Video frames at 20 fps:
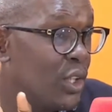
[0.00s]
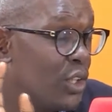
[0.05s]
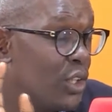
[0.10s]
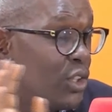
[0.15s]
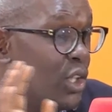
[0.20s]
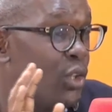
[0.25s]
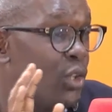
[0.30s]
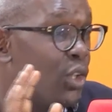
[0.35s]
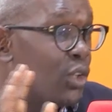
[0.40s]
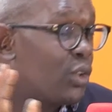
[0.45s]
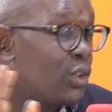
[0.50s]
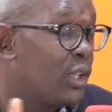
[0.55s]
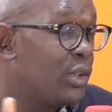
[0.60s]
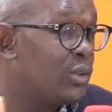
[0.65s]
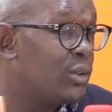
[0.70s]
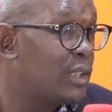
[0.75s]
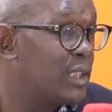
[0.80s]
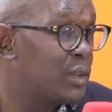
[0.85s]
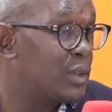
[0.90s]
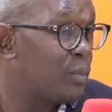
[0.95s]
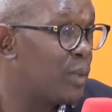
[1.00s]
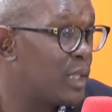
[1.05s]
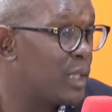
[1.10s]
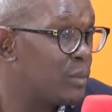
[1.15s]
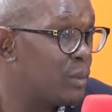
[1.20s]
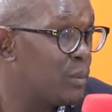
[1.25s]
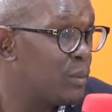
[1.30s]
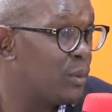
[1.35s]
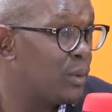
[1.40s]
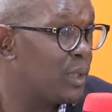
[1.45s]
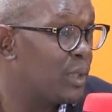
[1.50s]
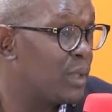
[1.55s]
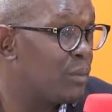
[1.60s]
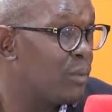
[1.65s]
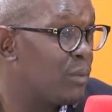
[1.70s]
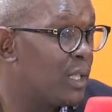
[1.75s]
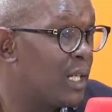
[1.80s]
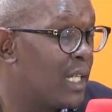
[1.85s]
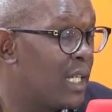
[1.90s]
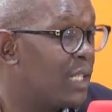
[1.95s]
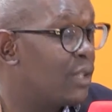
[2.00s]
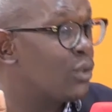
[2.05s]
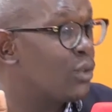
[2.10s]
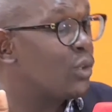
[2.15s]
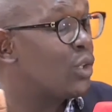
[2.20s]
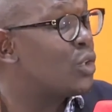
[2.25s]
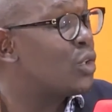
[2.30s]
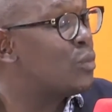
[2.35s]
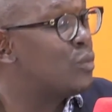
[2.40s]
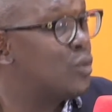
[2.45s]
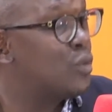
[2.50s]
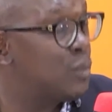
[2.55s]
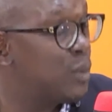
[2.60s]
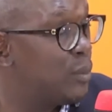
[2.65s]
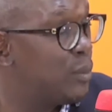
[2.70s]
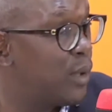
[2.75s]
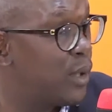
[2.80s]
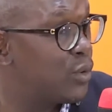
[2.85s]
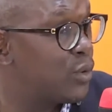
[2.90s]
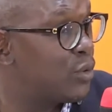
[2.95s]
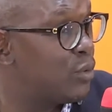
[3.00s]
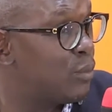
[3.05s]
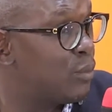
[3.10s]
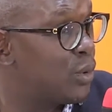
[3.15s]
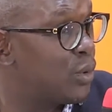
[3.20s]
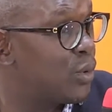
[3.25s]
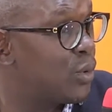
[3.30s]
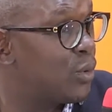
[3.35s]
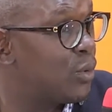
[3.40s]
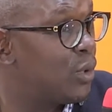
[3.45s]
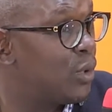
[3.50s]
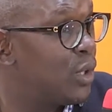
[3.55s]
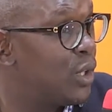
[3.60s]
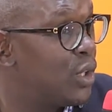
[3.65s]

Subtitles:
You're not going to displace people in Kibera. You're not going to move people out of Mukuru.